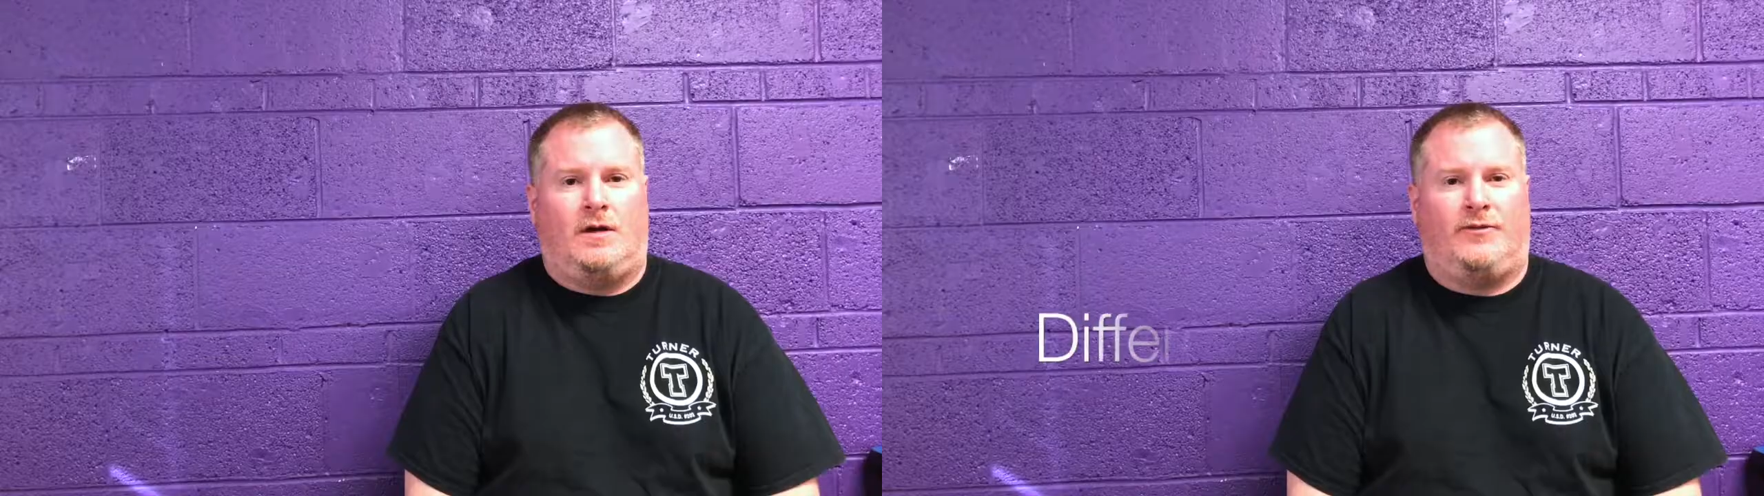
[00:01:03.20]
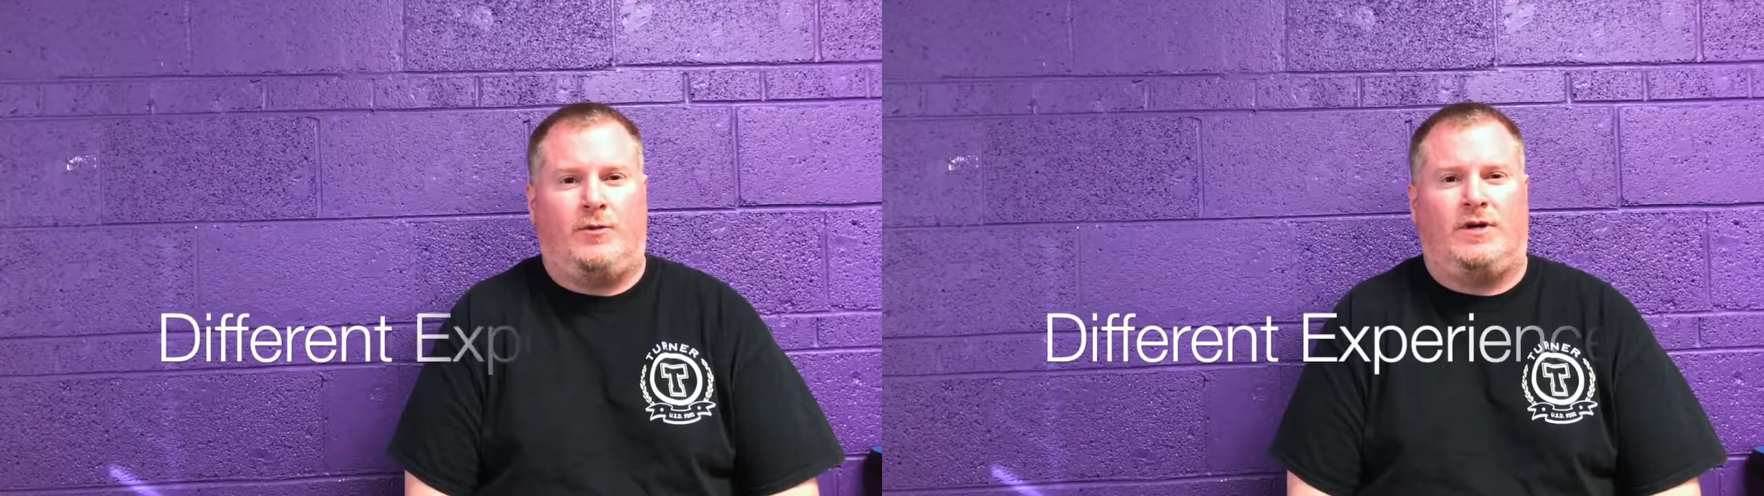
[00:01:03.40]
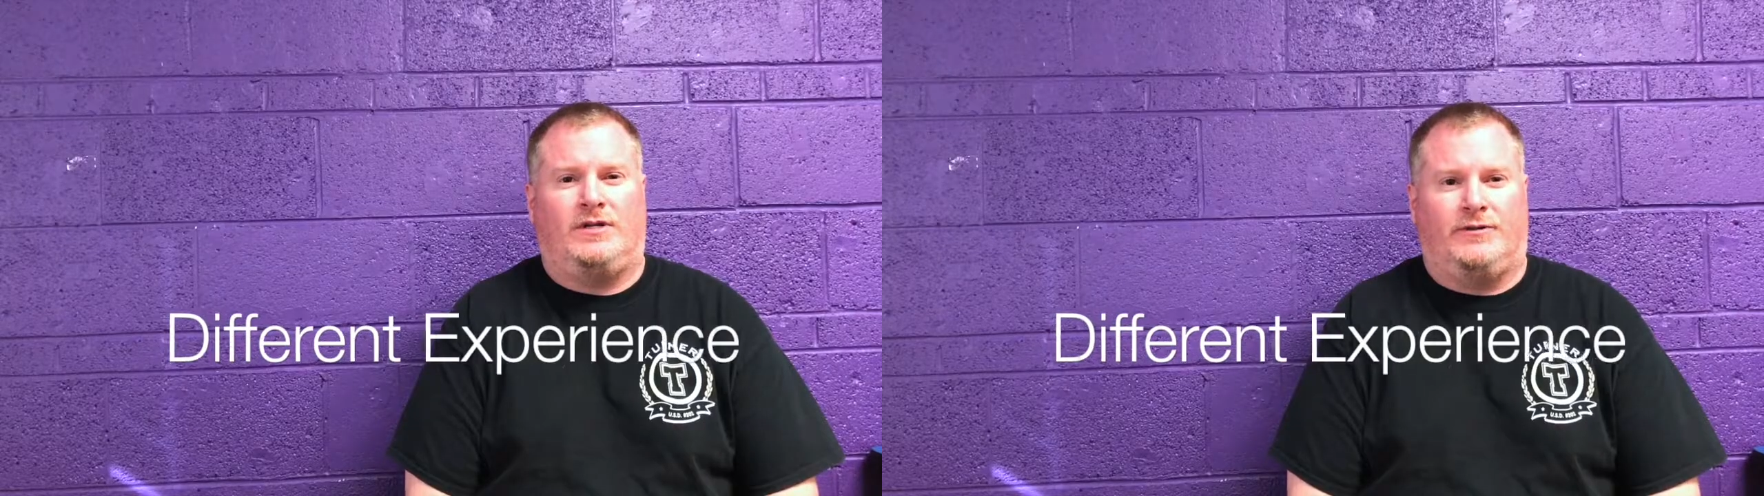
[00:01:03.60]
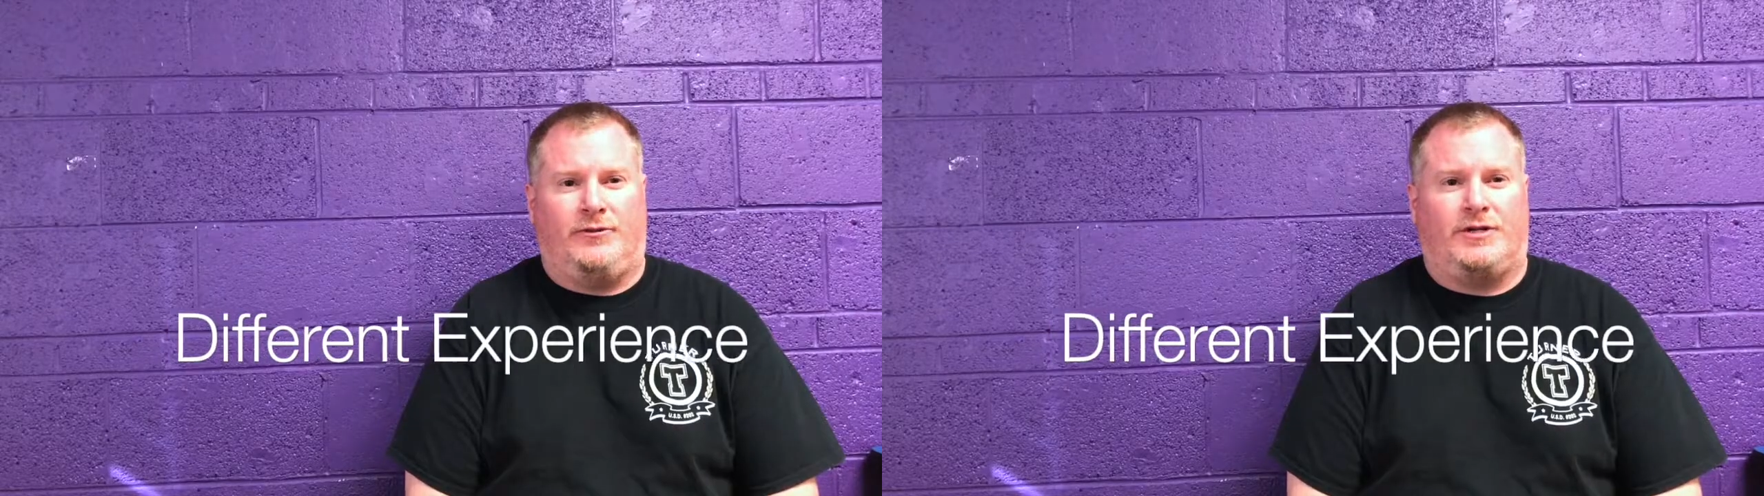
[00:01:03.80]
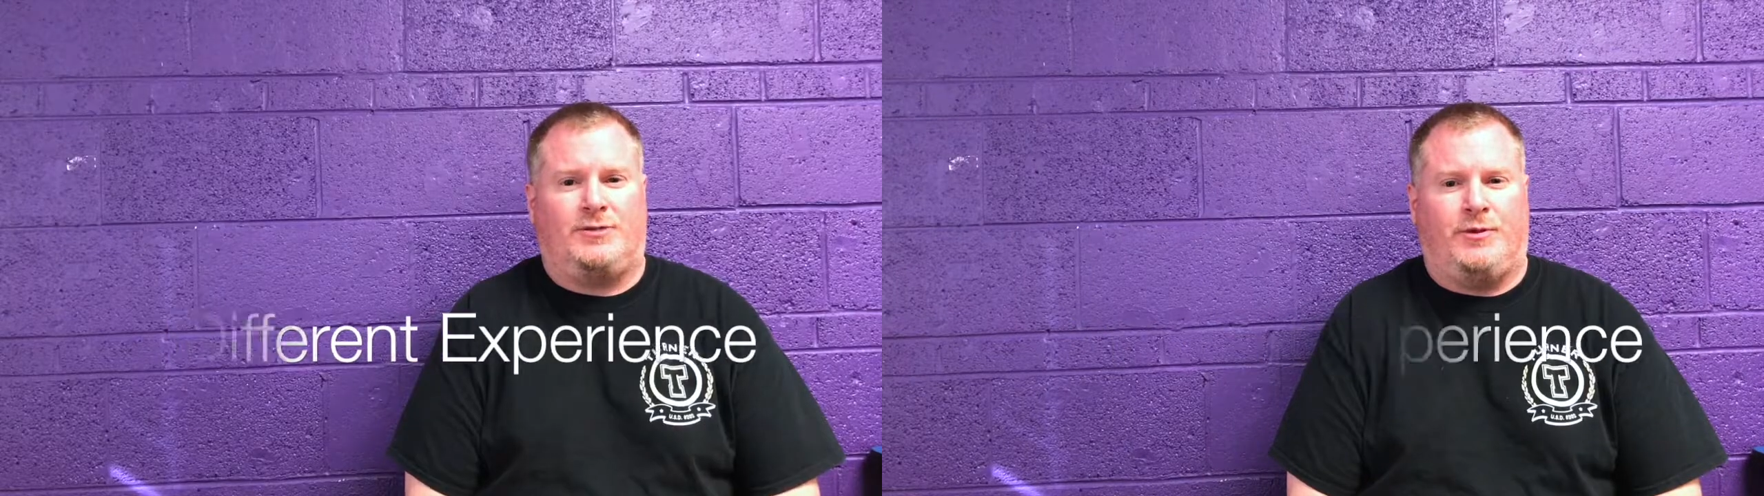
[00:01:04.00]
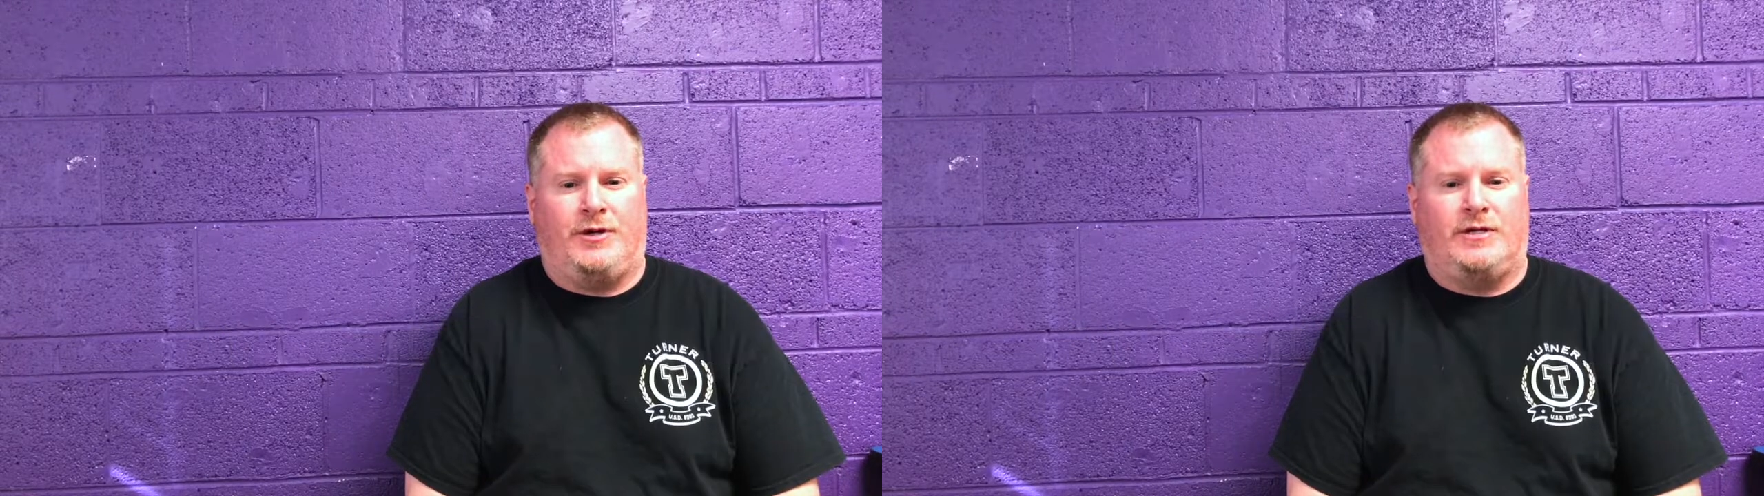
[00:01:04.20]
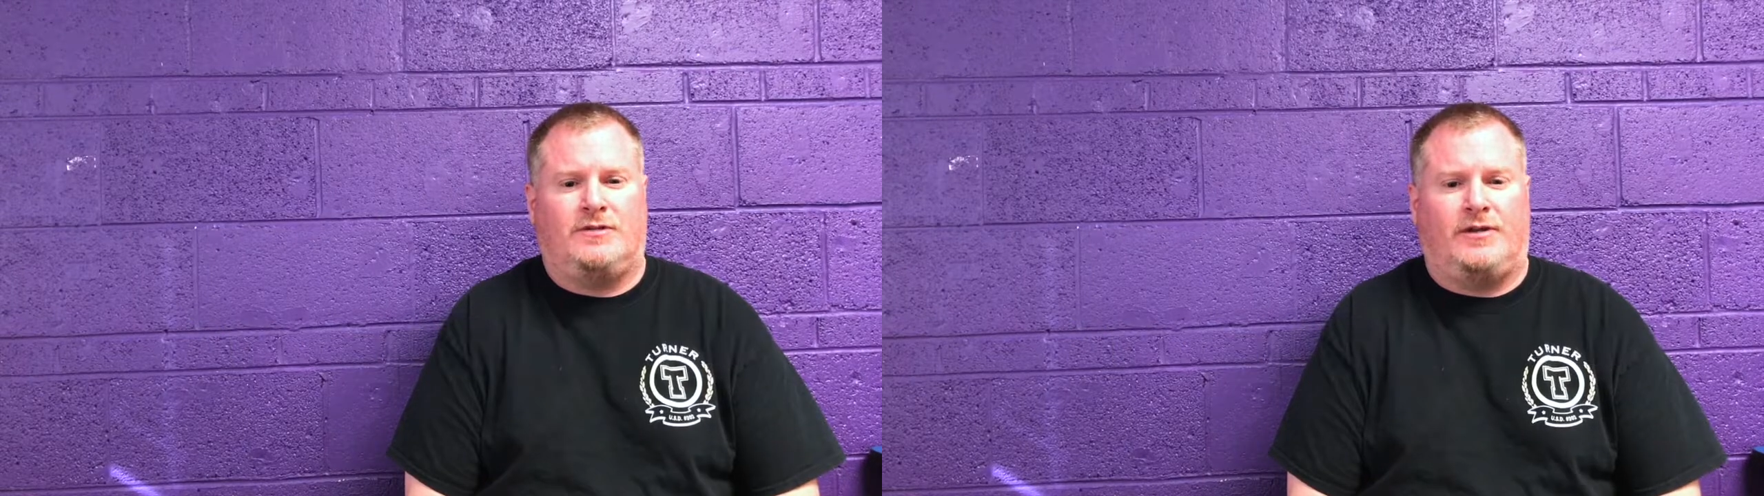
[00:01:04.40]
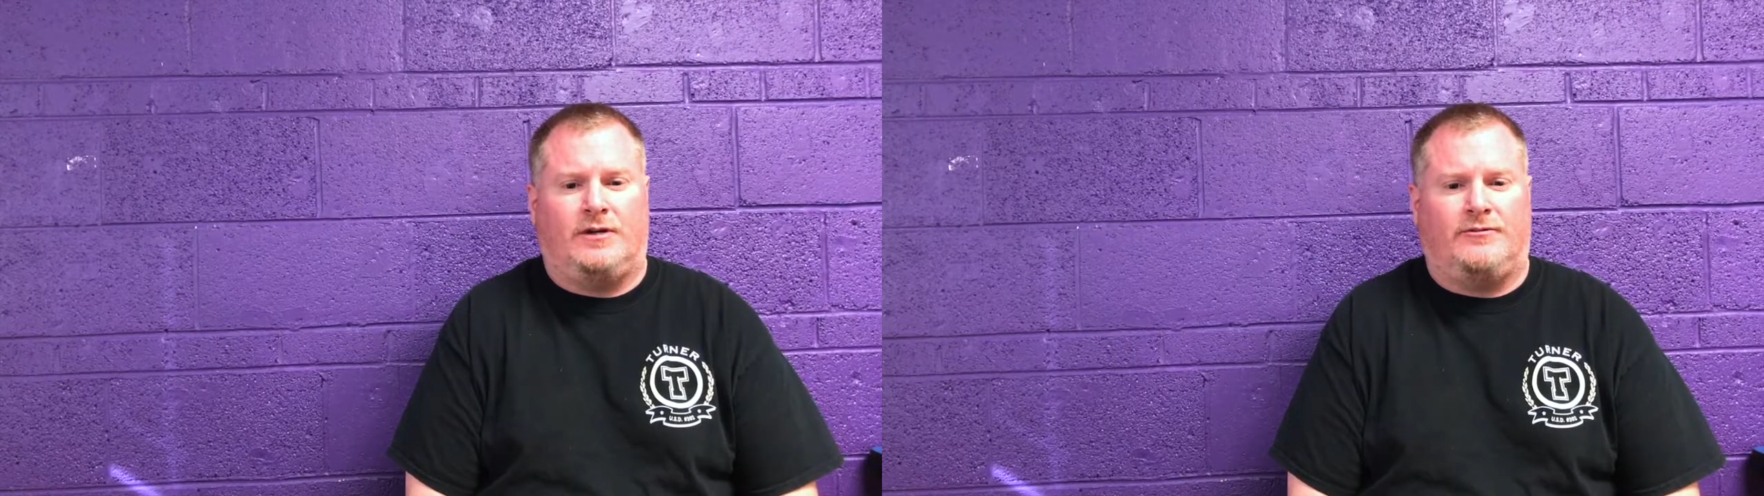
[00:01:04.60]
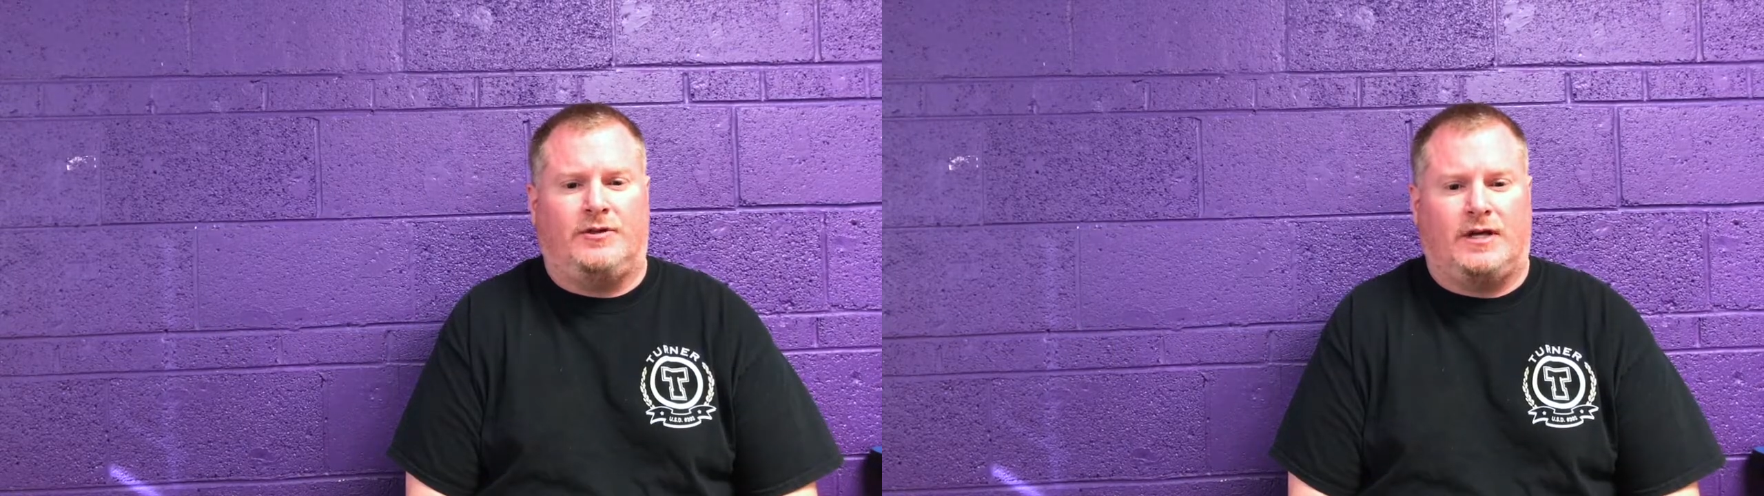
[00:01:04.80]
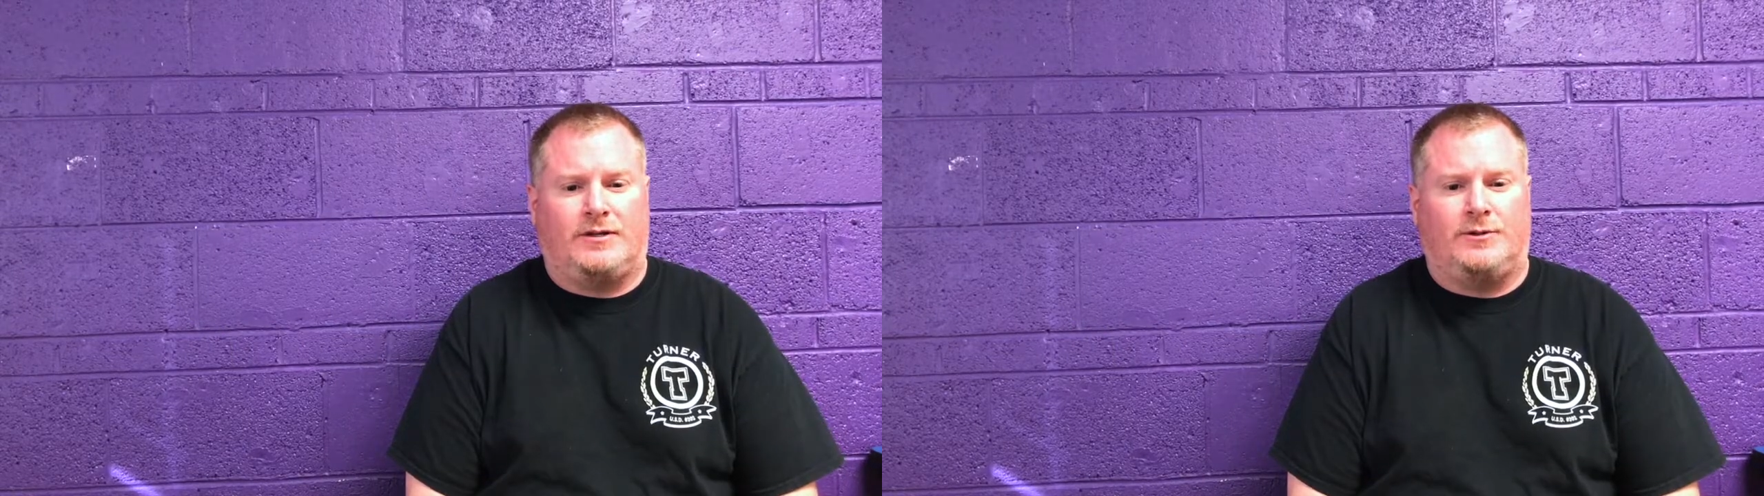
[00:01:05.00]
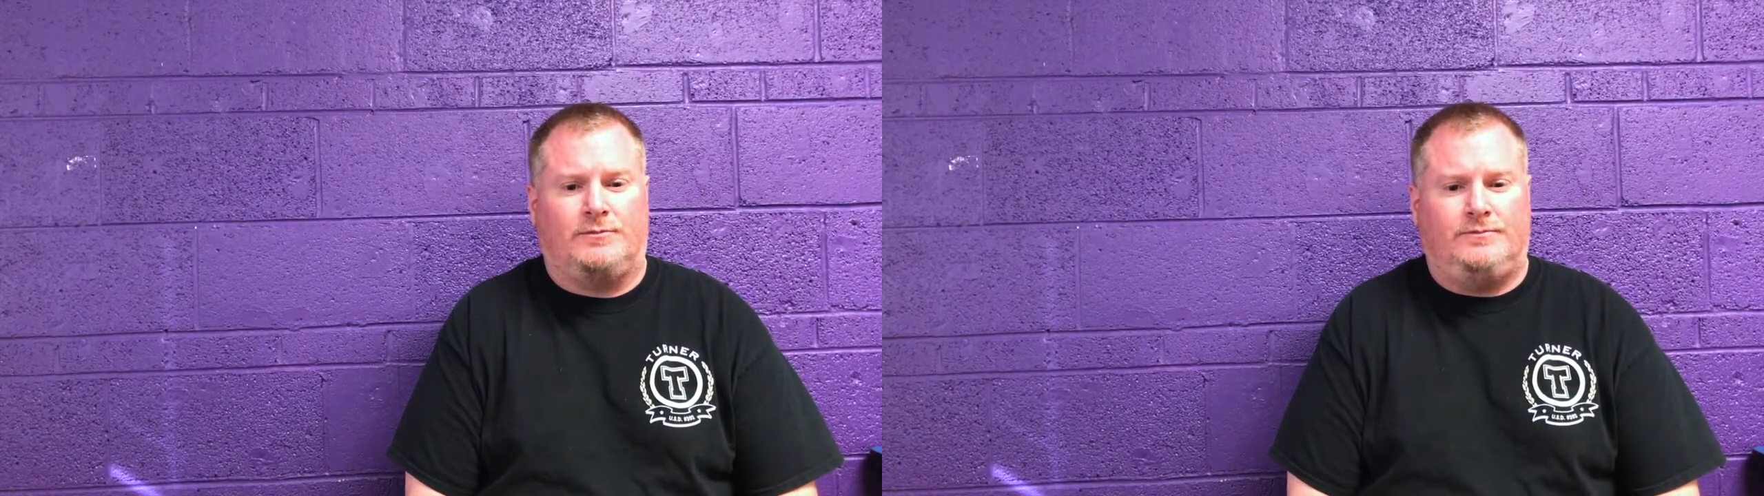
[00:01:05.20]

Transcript: If they want a different experience, if they don't feel like they're